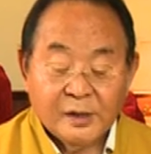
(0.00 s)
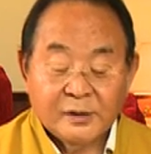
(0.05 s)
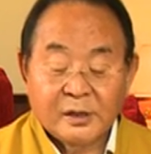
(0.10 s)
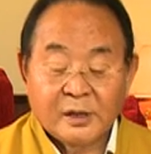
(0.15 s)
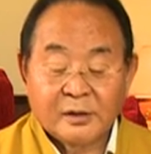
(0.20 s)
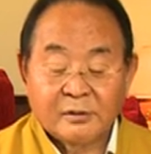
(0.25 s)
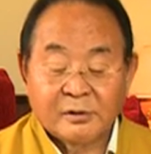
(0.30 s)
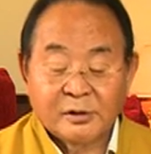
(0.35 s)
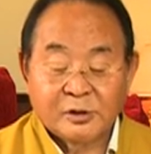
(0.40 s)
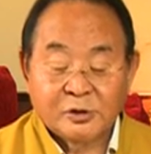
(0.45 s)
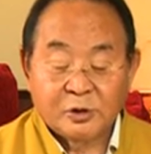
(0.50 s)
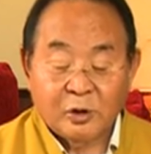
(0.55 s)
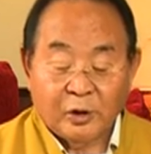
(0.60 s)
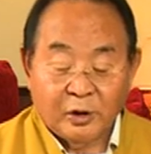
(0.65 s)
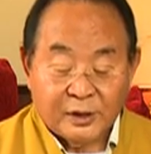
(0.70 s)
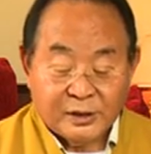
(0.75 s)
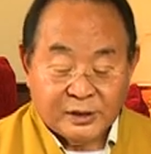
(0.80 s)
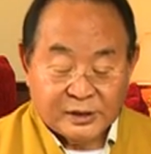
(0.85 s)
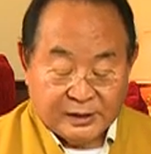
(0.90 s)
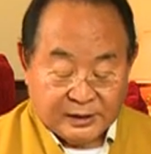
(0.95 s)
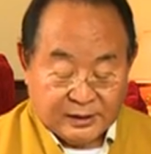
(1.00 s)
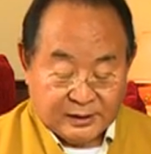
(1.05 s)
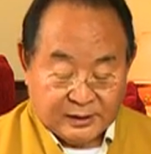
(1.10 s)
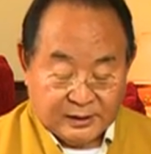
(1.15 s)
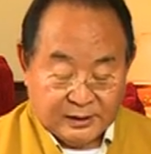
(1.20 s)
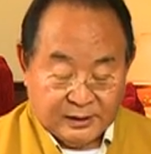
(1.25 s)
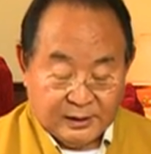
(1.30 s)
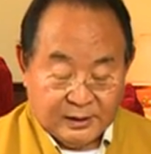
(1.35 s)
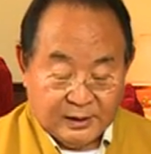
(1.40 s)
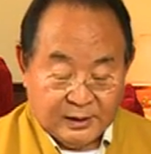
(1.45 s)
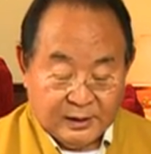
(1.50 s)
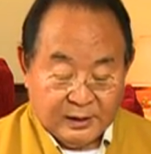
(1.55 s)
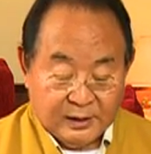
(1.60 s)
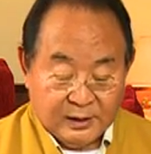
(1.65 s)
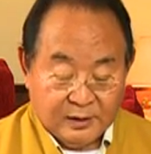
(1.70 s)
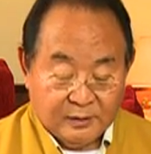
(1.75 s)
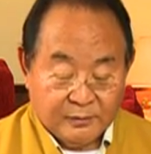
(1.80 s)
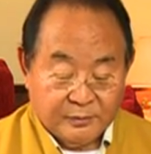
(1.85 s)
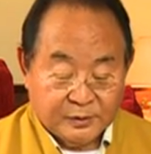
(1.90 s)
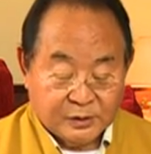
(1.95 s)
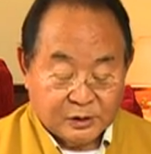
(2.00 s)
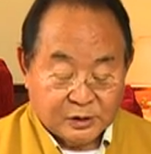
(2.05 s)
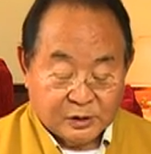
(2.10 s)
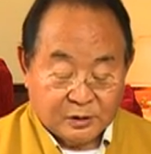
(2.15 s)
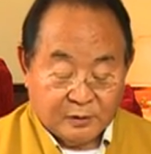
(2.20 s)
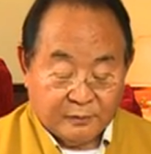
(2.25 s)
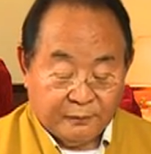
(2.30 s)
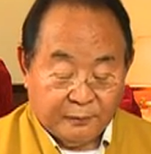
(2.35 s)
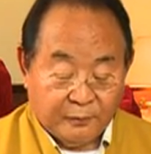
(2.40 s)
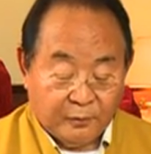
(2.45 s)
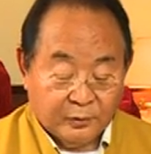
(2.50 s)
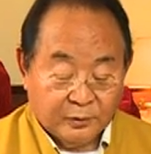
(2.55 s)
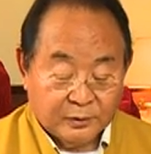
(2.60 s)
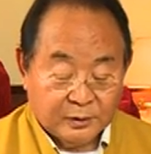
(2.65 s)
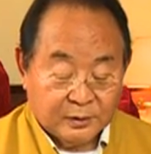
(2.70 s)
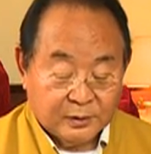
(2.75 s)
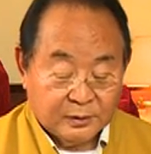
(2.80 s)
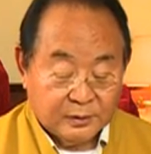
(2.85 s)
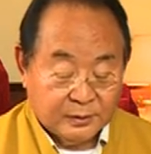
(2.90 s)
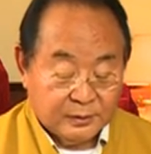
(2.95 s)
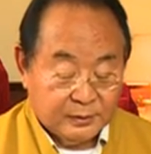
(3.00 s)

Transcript: Then rejoicing, which is the fourth,